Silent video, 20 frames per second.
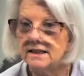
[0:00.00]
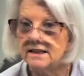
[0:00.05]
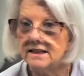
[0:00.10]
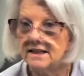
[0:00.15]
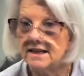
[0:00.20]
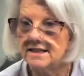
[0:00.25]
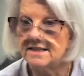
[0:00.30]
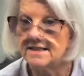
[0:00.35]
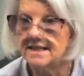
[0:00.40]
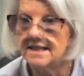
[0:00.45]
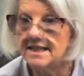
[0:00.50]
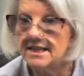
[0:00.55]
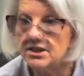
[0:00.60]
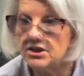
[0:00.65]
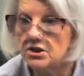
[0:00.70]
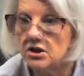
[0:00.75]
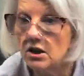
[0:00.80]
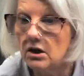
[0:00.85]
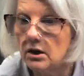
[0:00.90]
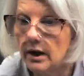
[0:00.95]
Yes,
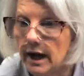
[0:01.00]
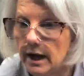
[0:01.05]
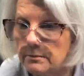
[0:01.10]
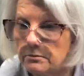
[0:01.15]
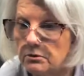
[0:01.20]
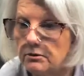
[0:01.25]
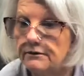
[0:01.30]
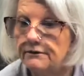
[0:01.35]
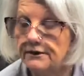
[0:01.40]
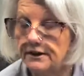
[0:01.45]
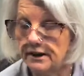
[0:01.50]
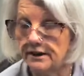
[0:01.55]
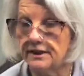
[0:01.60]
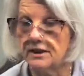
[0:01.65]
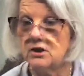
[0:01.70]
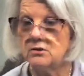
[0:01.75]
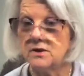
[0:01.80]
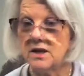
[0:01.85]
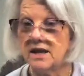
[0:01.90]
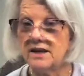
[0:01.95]
April 5th.
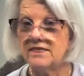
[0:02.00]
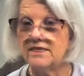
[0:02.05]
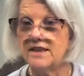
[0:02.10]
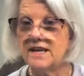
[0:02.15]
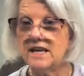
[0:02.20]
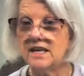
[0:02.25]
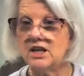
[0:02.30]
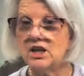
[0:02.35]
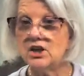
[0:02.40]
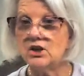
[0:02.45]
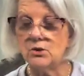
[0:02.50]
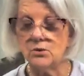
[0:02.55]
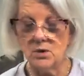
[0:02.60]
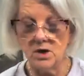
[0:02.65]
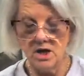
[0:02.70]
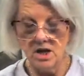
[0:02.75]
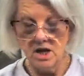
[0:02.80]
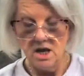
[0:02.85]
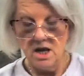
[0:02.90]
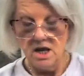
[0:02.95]
Okay, thank you.
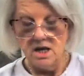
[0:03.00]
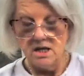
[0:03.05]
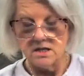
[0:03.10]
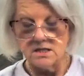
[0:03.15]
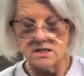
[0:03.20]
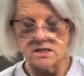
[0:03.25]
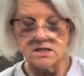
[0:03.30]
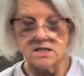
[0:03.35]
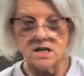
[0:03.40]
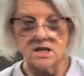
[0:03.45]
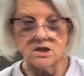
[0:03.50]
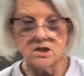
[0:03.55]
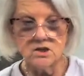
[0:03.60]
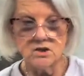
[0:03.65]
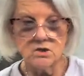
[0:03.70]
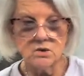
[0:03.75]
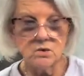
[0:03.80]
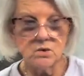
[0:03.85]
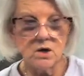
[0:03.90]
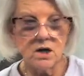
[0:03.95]

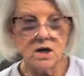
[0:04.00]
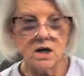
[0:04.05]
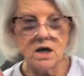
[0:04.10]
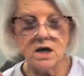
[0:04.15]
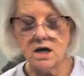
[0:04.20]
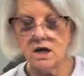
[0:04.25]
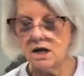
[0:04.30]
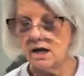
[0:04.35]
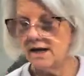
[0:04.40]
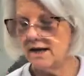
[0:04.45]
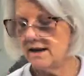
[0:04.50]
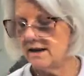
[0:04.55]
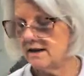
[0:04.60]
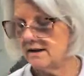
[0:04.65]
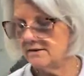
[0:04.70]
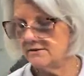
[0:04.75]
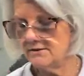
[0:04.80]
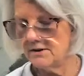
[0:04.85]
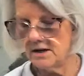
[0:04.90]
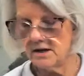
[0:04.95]
So I
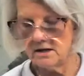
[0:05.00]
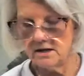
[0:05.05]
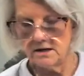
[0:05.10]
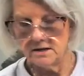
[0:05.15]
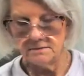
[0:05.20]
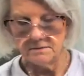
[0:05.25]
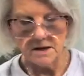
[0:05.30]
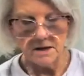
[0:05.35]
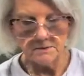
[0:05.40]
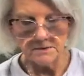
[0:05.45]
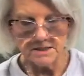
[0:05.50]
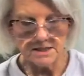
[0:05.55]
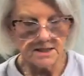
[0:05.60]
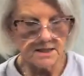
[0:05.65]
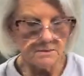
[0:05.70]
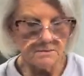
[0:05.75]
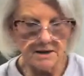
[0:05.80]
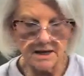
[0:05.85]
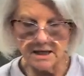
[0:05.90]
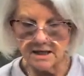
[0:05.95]
have, I was going
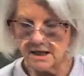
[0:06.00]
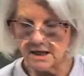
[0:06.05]
to make